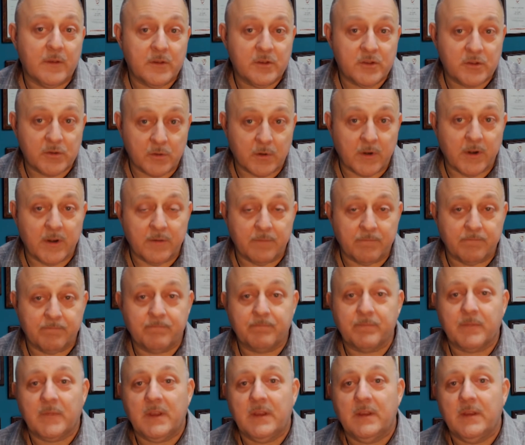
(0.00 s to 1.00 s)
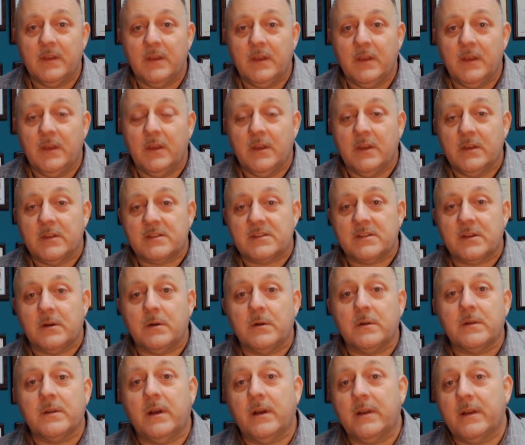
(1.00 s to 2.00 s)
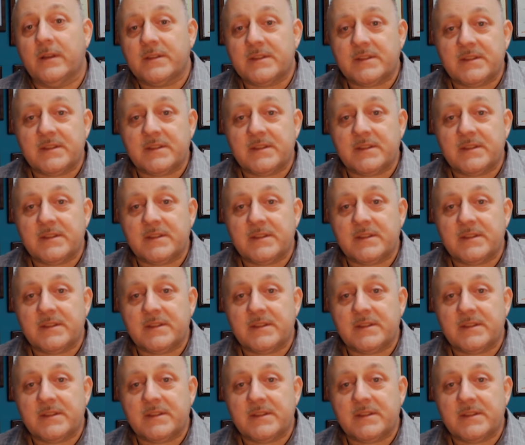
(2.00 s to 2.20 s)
shorten. So